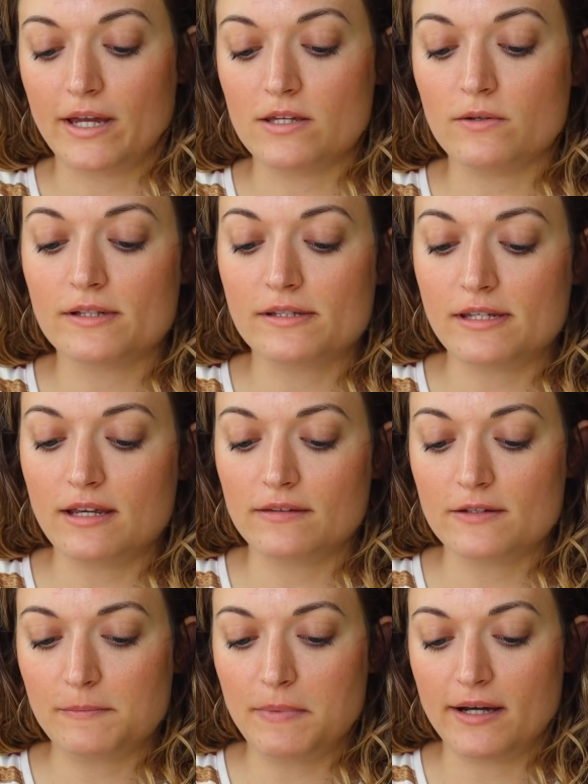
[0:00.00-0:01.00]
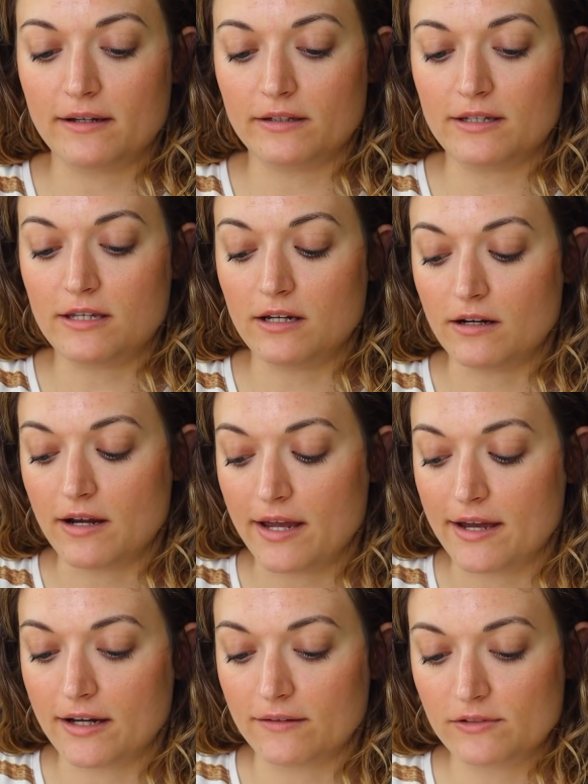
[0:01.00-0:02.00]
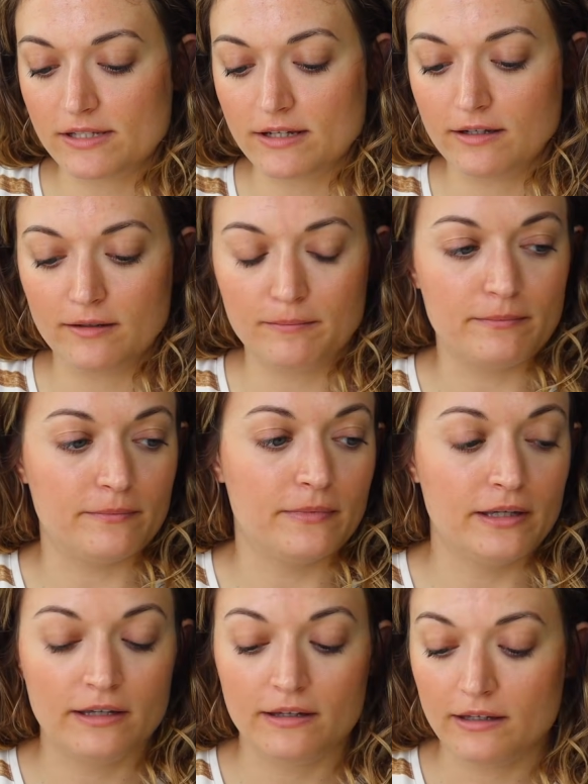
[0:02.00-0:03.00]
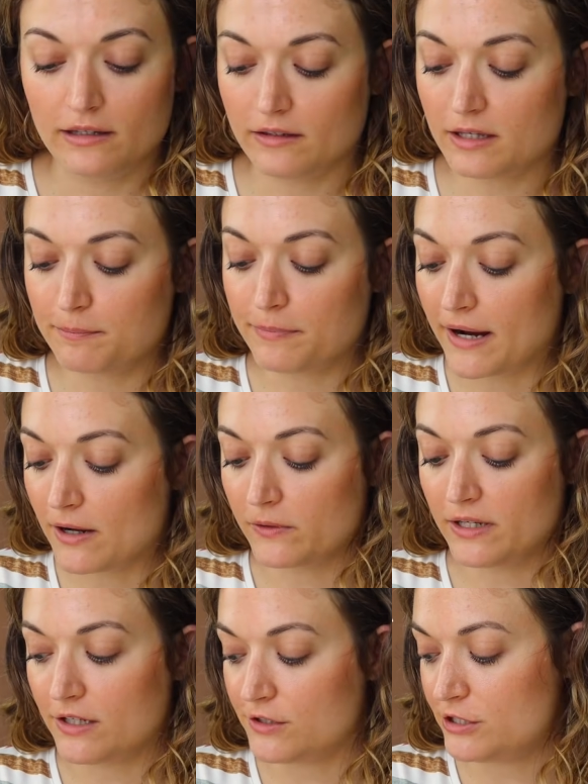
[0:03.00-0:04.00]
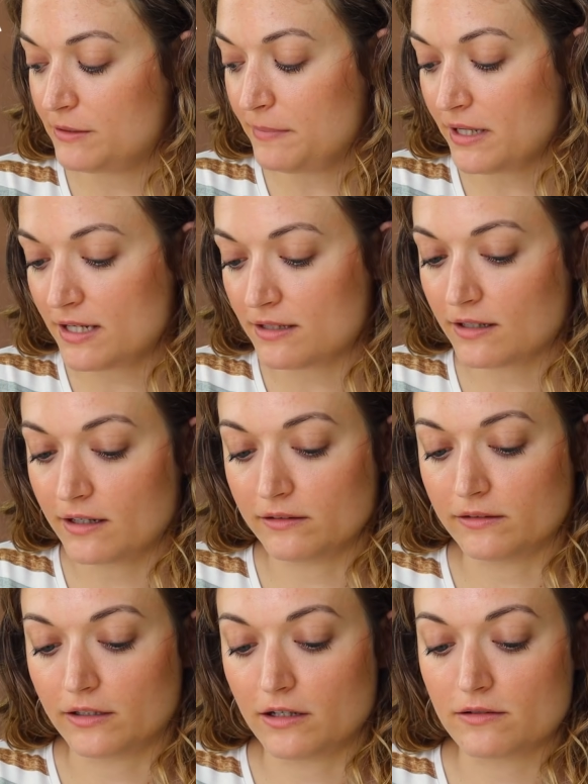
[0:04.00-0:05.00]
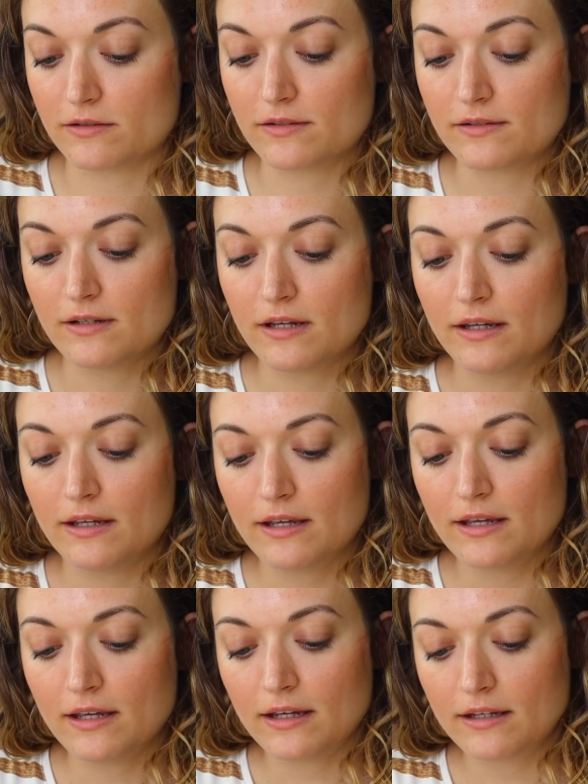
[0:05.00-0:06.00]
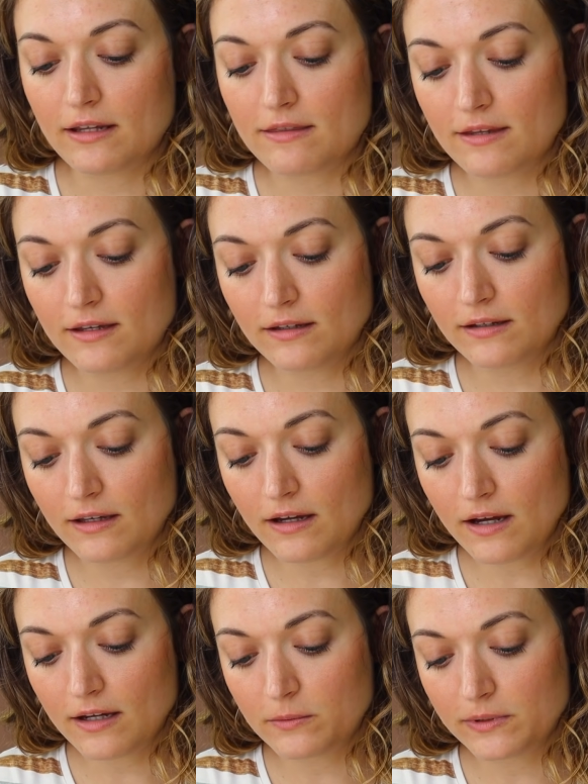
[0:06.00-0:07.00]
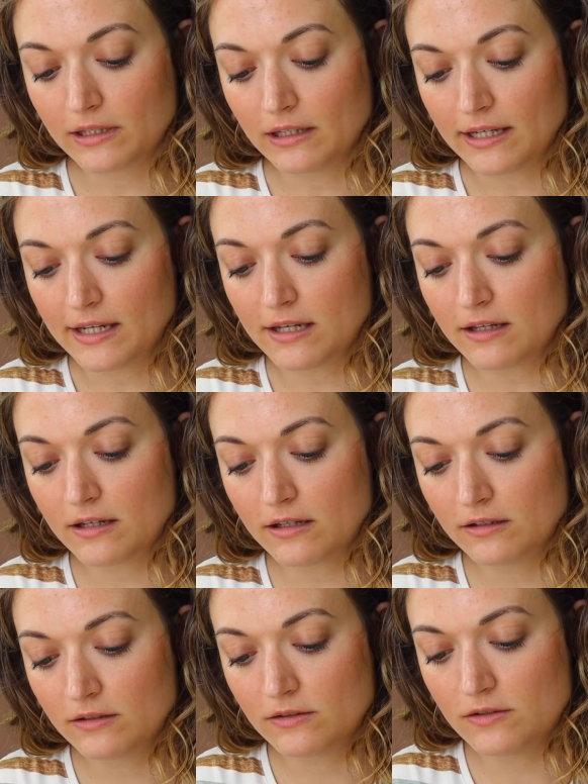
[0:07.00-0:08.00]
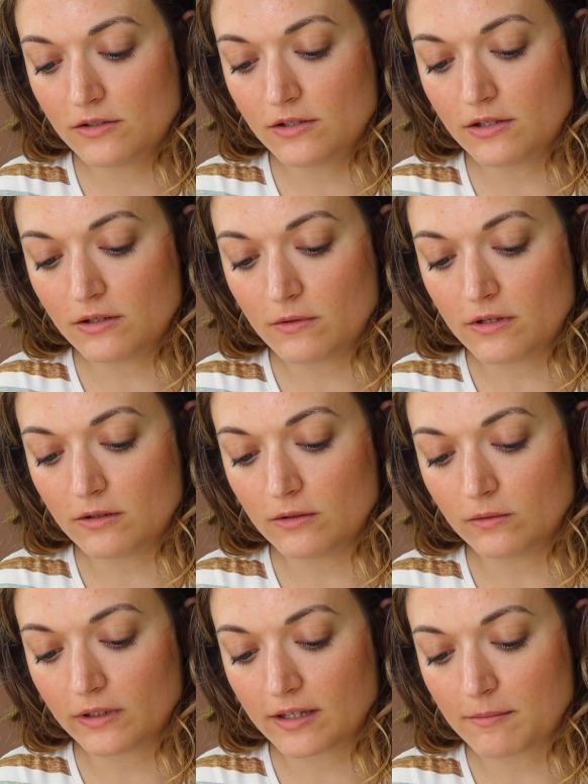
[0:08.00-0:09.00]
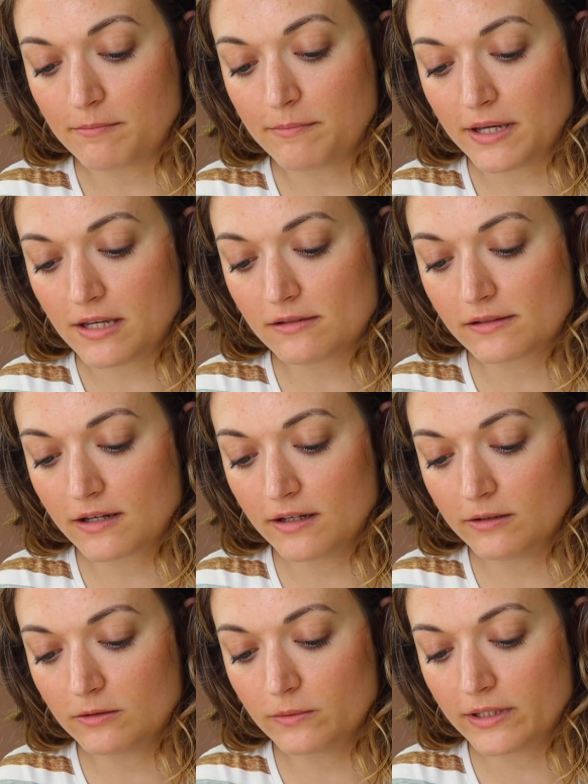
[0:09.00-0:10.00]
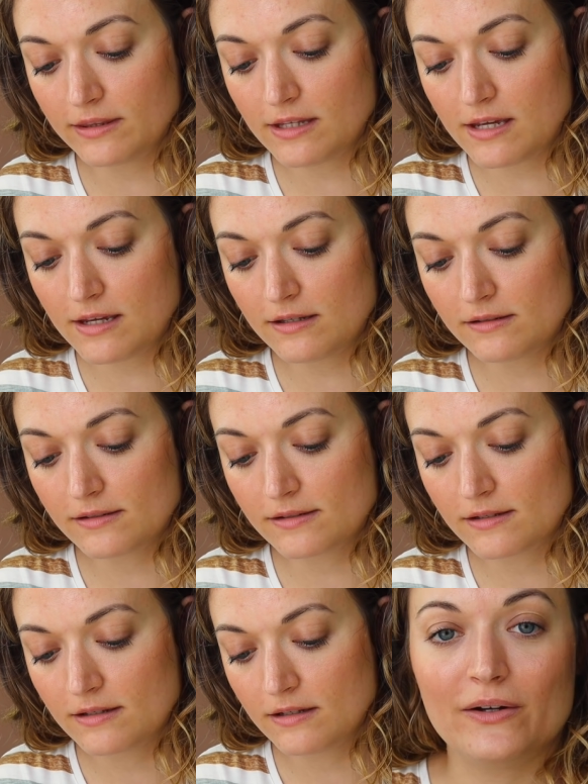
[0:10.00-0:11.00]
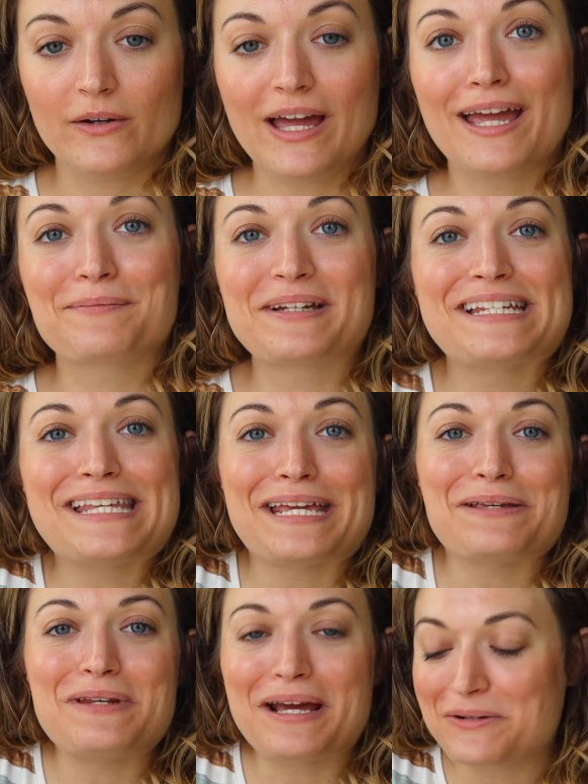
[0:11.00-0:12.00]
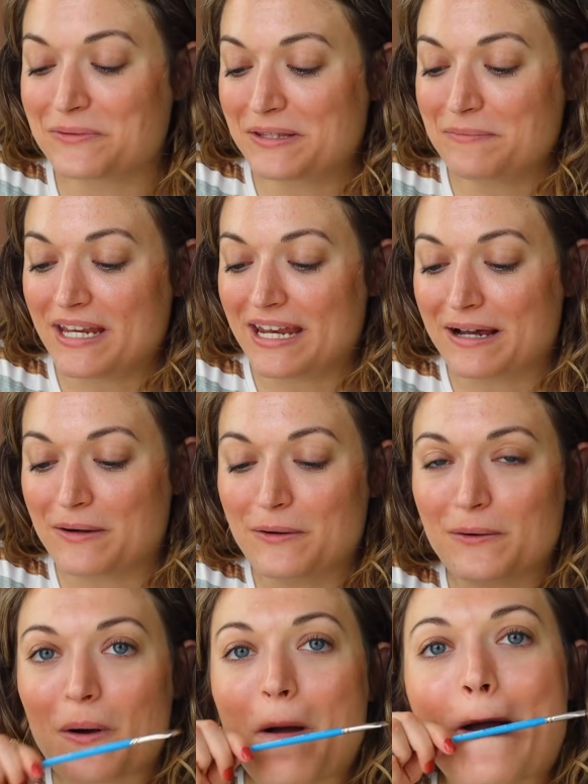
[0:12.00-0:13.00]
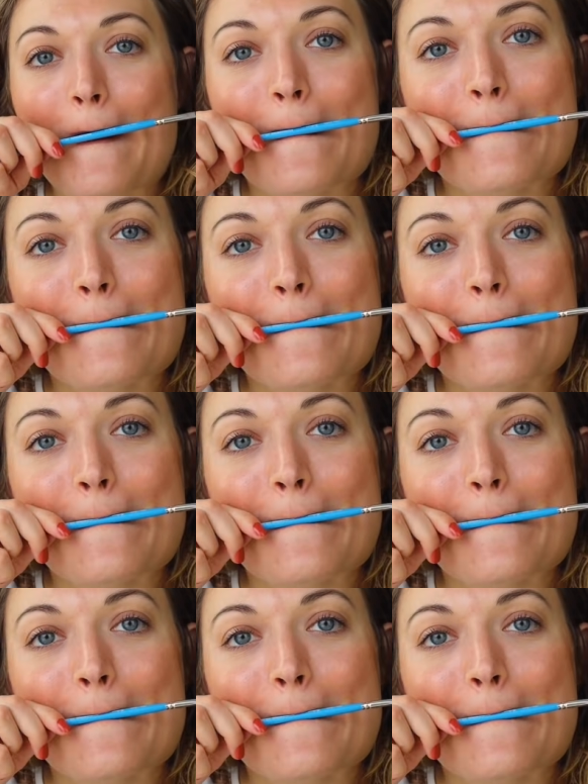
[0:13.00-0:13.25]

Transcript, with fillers: Okay, you can see on this palette here, I have some like brownish paint colors. And I think I would like to do like a base coat with these. Okay, I'm gonna take you down with me now.